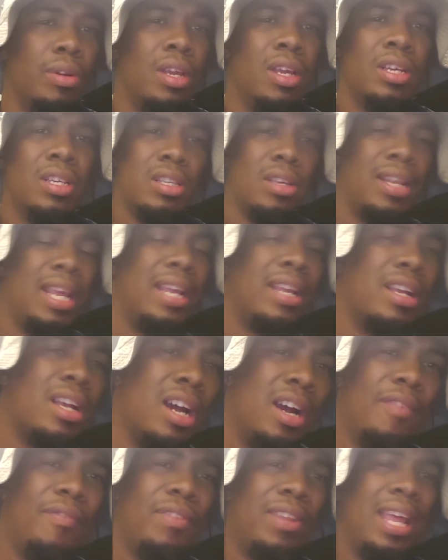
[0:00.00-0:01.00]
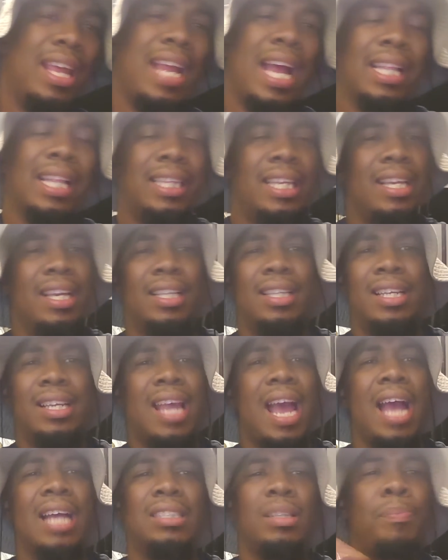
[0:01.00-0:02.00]
So they got the other
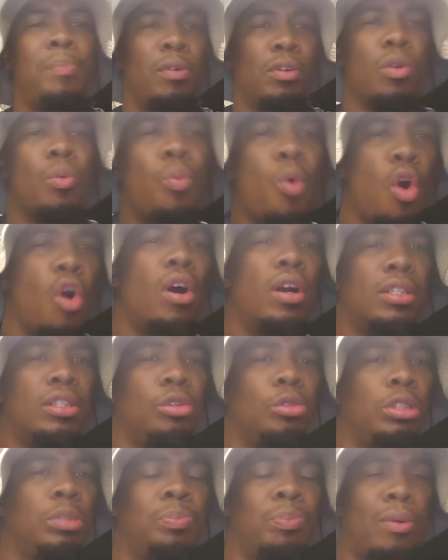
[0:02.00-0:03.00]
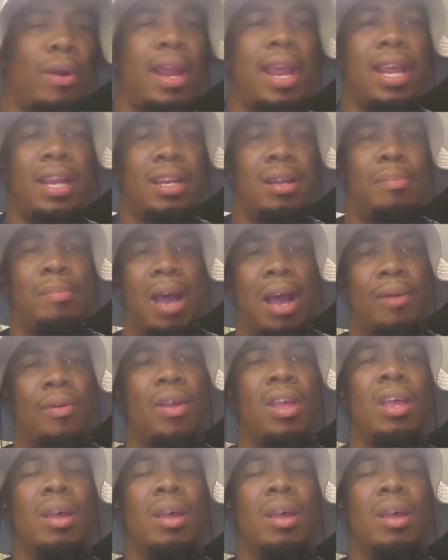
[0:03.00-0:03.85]
guys up on the wall too, spreading them out.